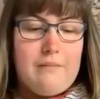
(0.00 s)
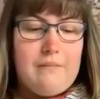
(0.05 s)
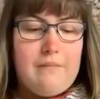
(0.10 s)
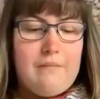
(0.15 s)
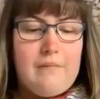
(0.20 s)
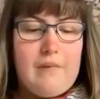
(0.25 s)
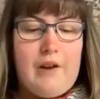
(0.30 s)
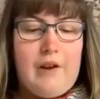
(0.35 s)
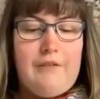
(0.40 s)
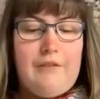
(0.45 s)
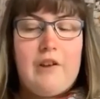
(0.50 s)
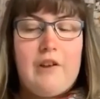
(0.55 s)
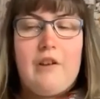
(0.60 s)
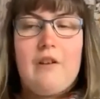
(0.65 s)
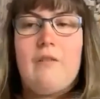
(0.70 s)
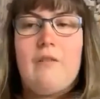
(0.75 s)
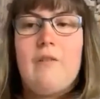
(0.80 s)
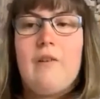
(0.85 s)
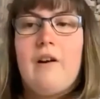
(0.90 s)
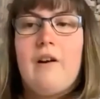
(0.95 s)
I think
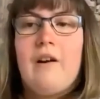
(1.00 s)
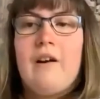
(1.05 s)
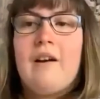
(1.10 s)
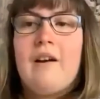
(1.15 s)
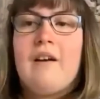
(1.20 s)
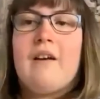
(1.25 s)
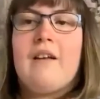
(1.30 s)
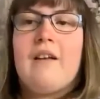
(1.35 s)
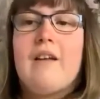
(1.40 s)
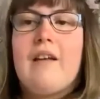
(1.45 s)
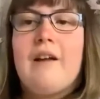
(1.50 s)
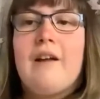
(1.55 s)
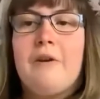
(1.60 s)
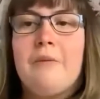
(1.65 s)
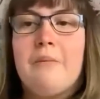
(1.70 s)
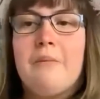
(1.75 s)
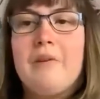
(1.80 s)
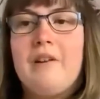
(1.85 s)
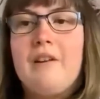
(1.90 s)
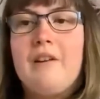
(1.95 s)
I like
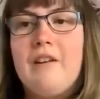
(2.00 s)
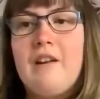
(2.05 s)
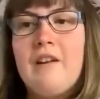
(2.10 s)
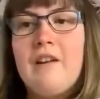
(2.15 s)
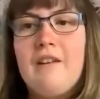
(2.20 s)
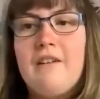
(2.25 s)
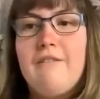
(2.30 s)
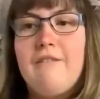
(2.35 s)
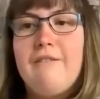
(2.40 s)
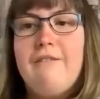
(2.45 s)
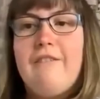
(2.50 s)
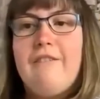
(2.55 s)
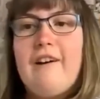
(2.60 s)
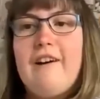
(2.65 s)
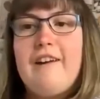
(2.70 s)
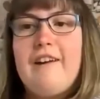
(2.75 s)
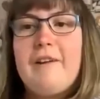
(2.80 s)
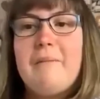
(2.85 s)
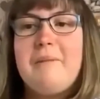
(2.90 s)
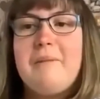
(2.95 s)
helping the
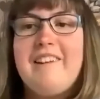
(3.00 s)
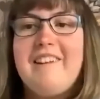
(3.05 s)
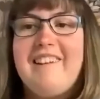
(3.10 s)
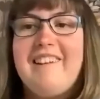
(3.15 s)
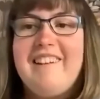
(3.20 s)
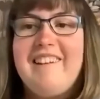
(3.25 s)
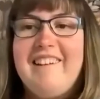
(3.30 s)
environment